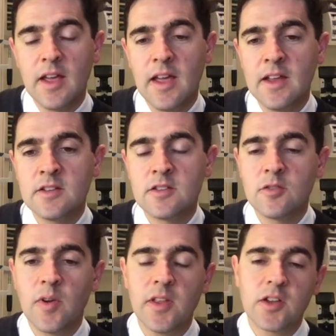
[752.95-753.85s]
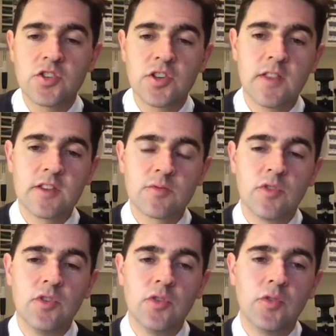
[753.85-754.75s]
And the way that I can share these with
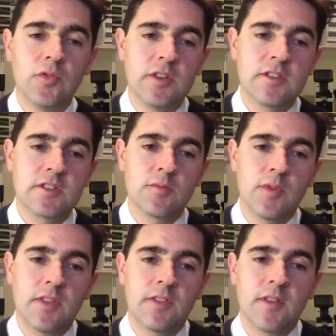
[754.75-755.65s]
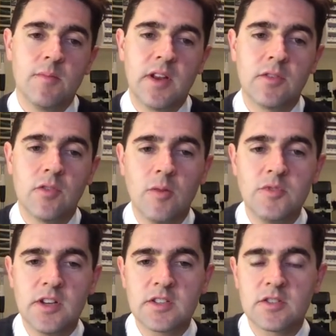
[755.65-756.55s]
you is with medical
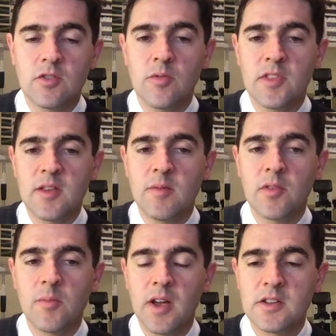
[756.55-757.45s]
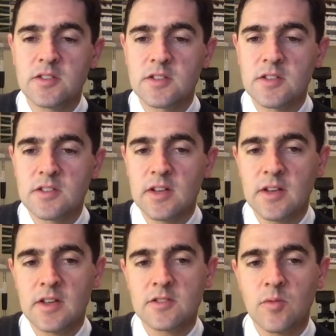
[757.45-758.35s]
objects or with email with the patient's consent
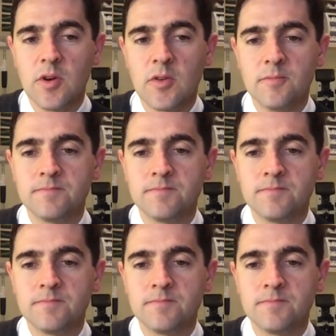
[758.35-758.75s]
as well.